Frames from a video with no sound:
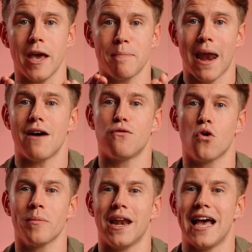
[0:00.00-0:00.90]
a
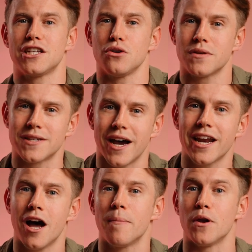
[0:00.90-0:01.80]
platform that lets you
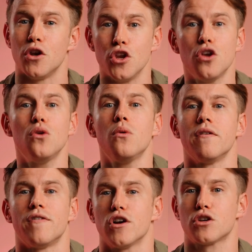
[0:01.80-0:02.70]
sign up new
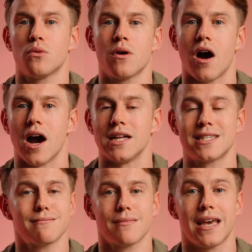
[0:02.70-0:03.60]
virtual
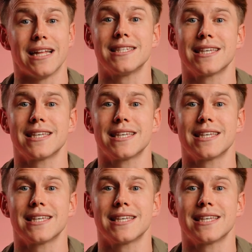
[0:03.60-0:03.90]
cards in